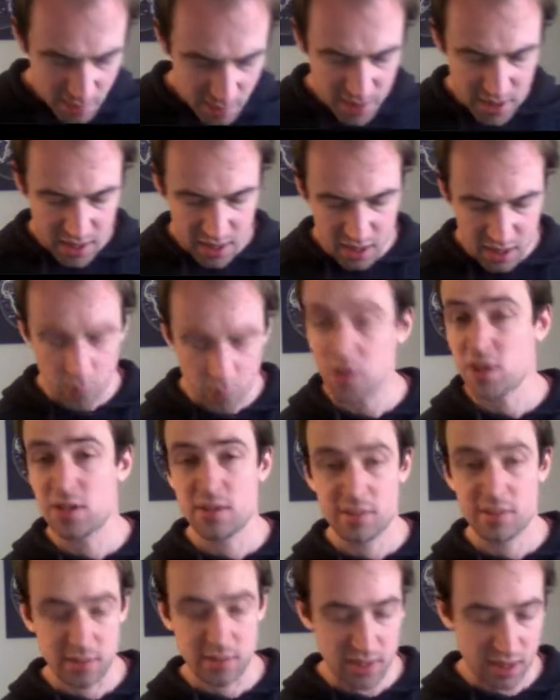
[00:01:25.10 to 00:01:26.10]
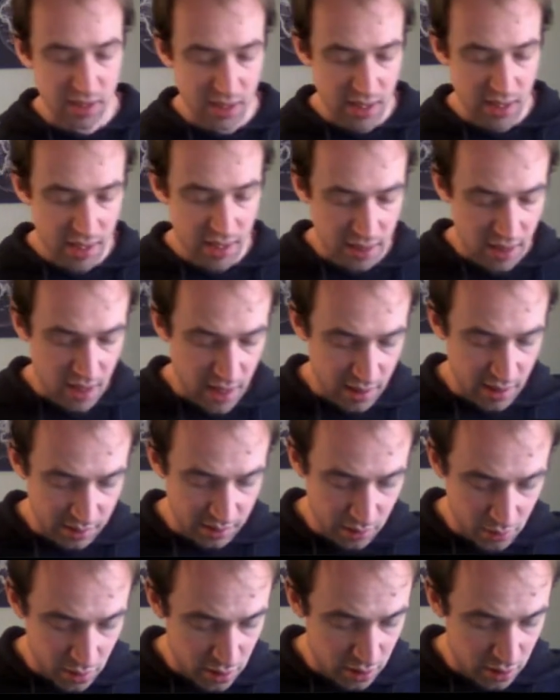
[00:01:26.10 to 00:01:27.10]
But witches in the clan
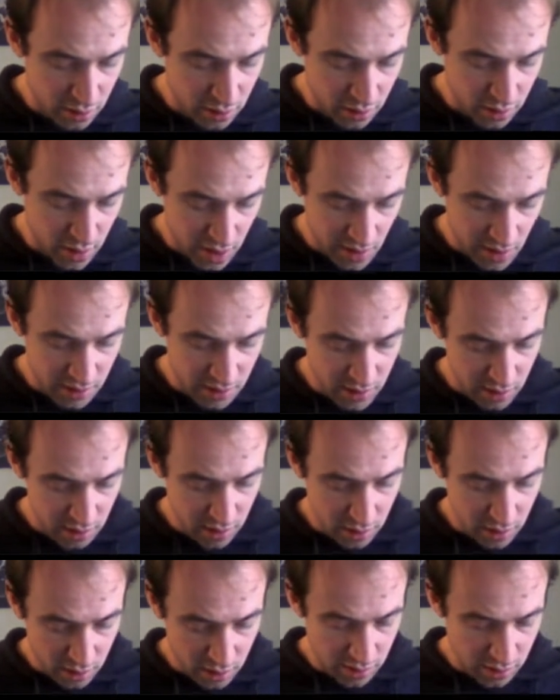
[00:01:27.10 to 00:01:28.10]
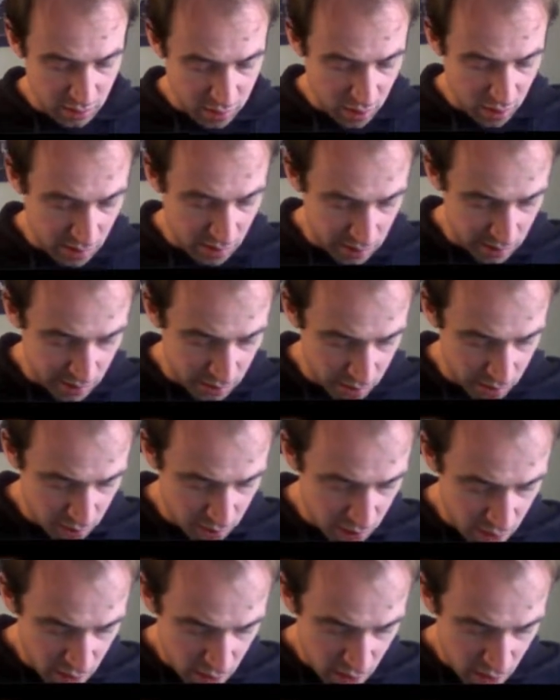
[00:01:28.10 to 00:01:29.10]
castle didn't cause a problem at
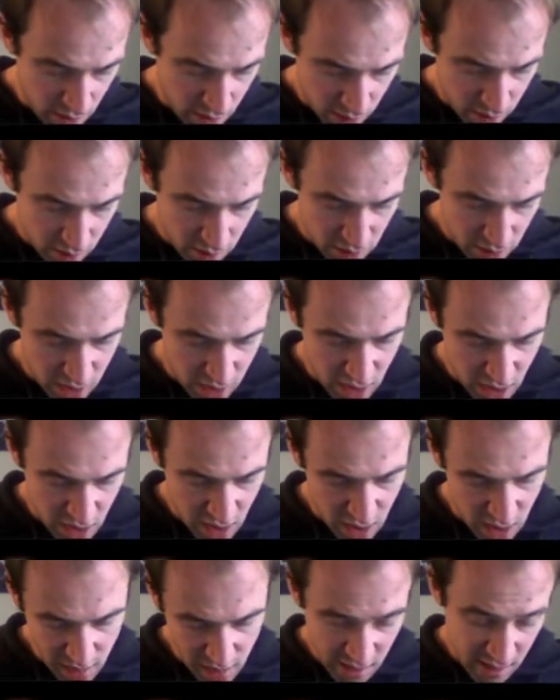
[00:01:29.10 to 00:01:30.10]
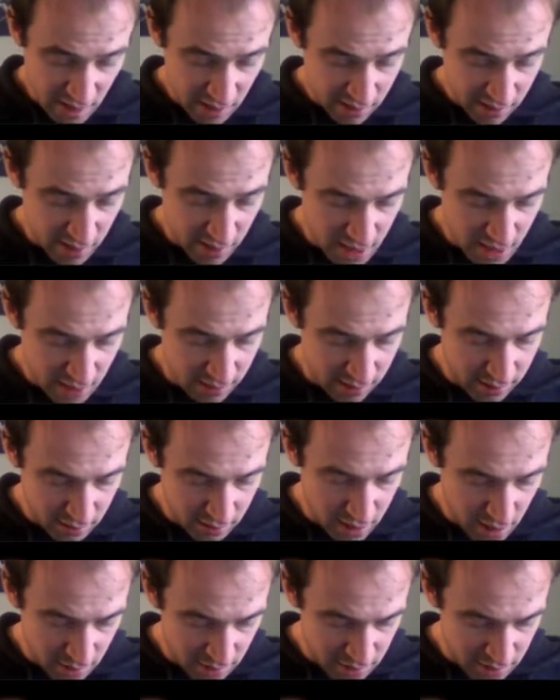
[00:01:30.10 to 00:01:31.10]
all, which they can
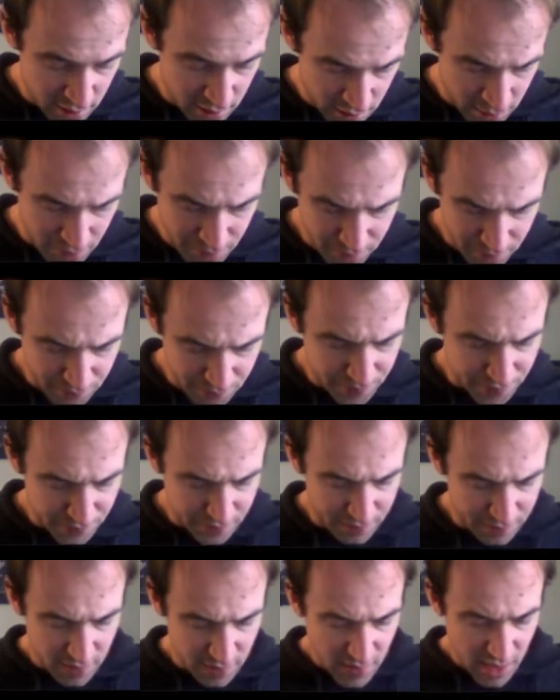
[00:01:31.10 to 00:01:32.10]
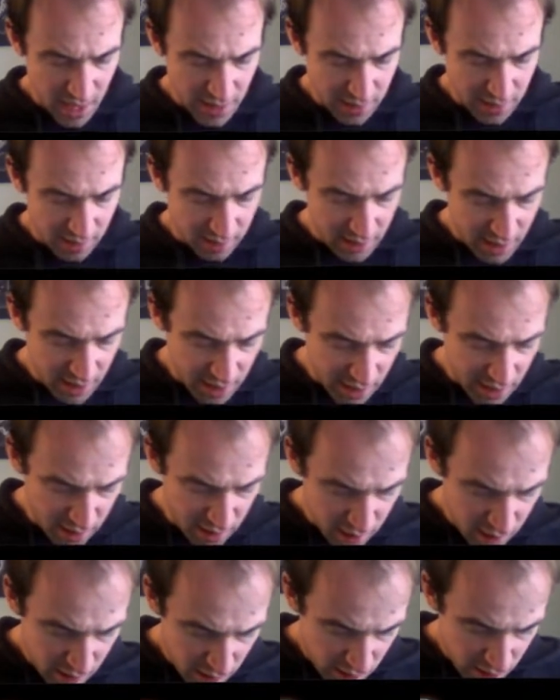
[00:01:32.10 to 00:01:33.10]
sometimes do. And this
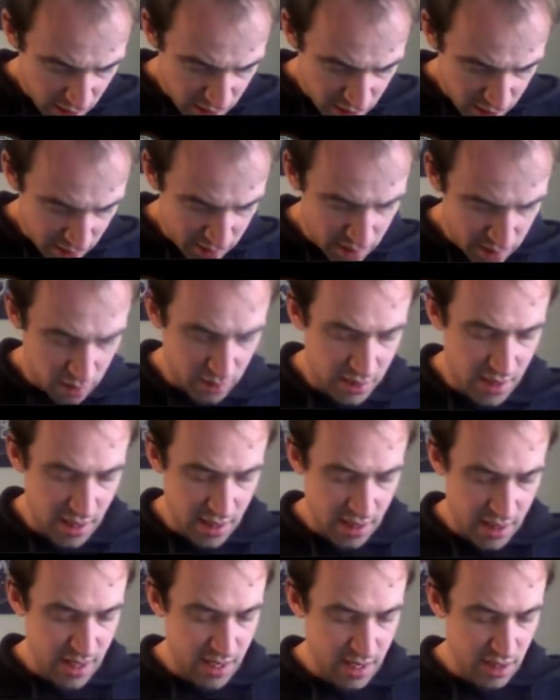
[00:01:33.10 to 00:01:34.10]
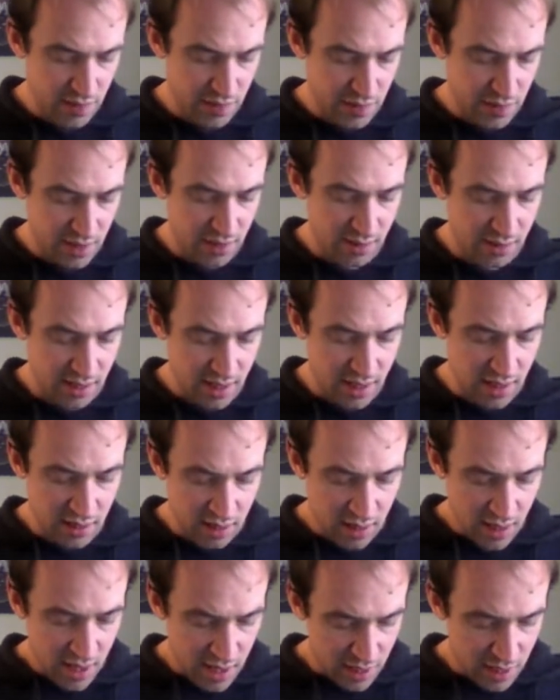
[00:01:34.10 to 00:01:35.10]
king just took down an air defense
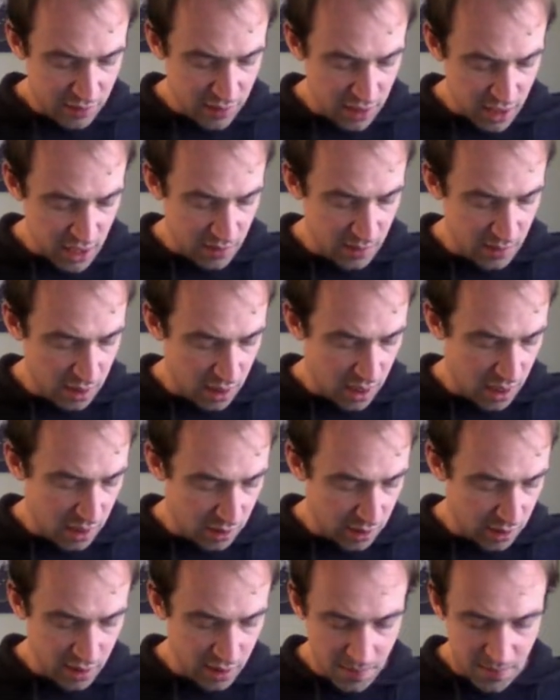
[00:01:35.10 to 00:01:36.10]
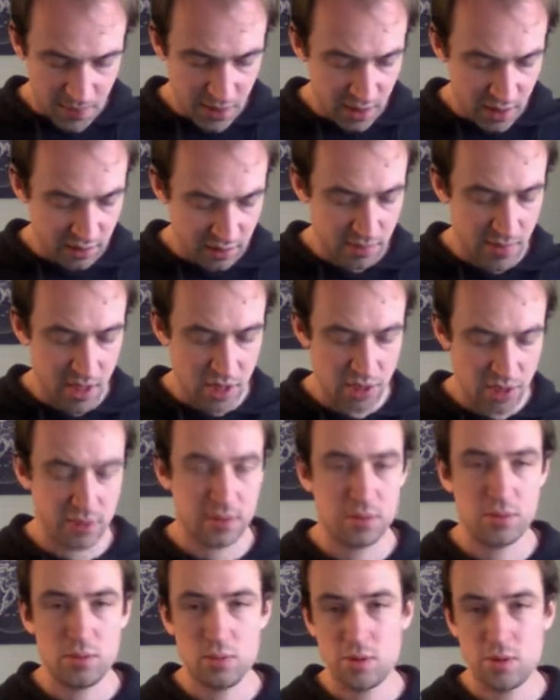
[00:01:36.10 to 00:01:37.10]
then, and if you keep an eye on it, it
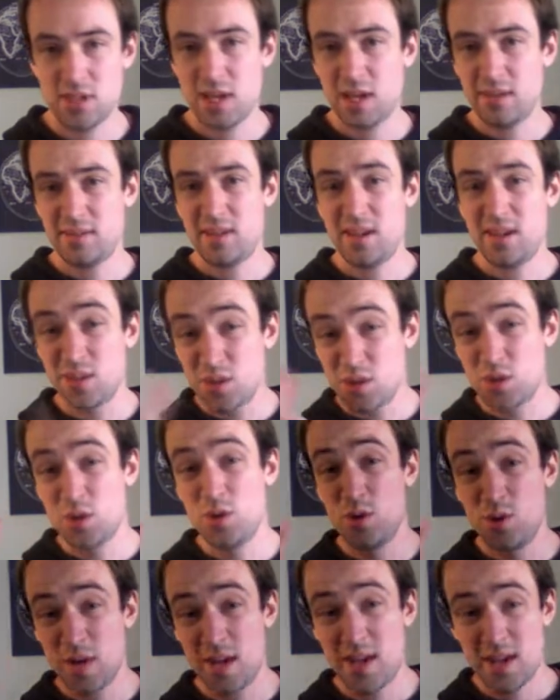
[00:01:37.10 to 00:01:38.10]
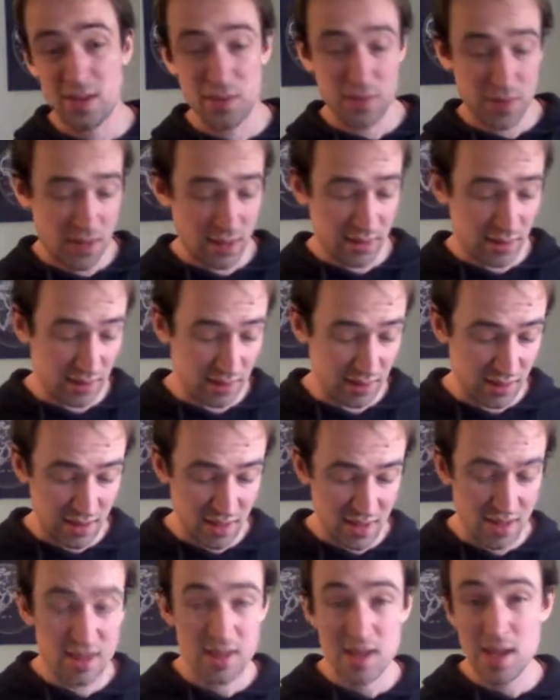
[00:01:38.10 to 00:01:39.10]
smashes through and takes down 2 air defenses.
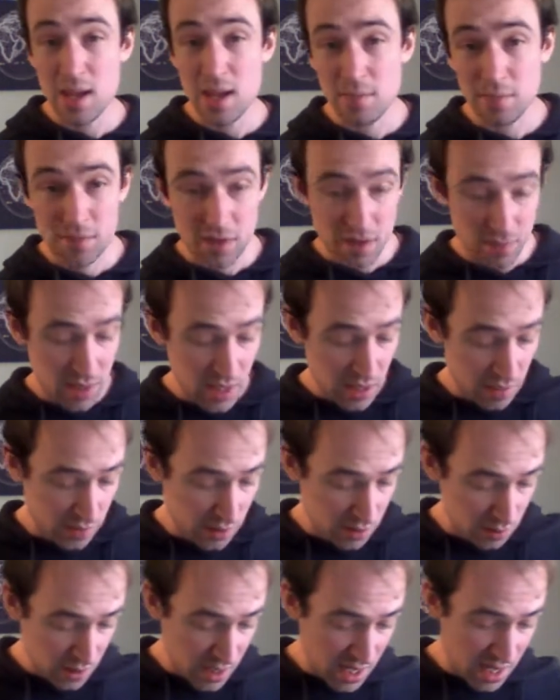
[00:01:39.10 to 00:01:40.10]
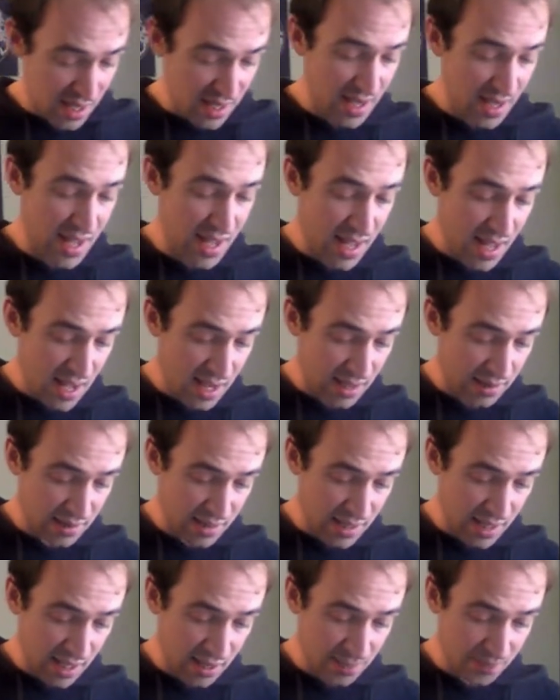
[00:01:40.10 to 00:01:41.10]
MVP for the raid, hands
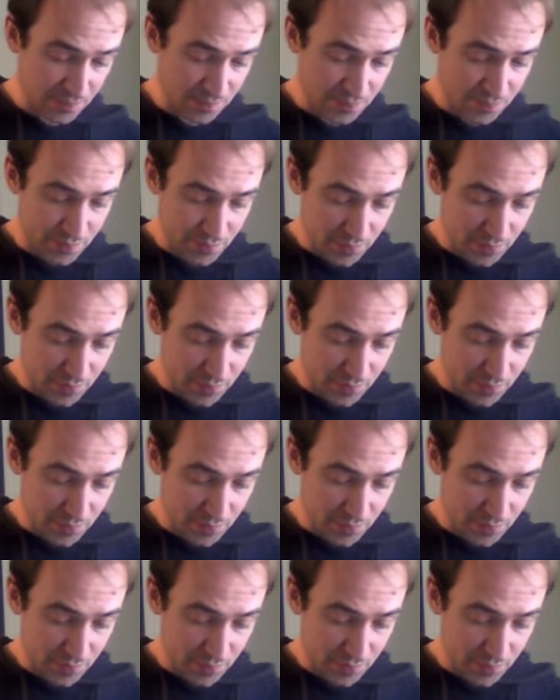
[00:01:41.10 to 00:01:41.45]
down.